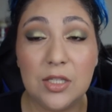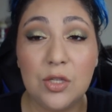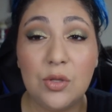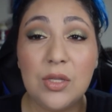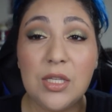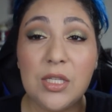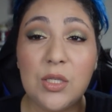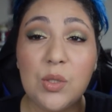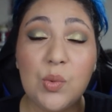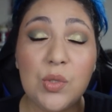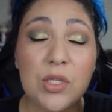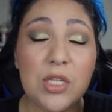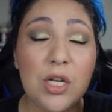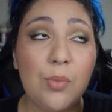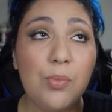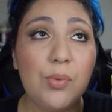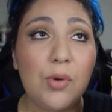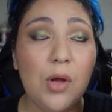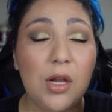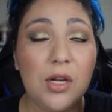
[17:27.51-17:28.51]
So this wasn't
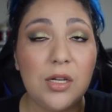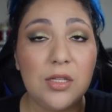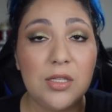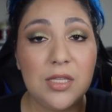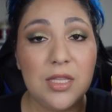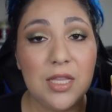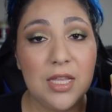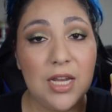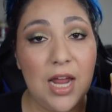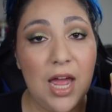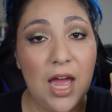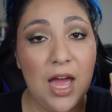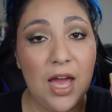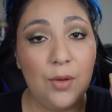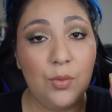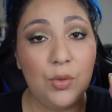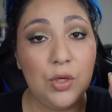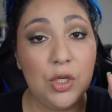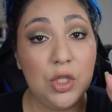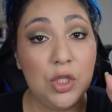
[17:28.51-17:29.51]
a product that I
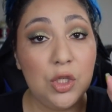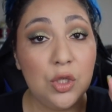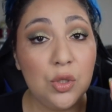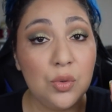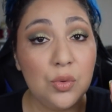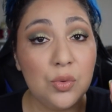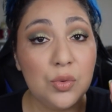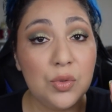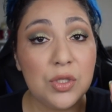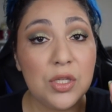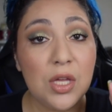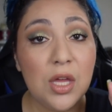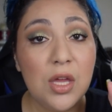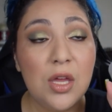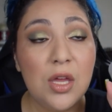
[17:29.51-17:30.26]
would use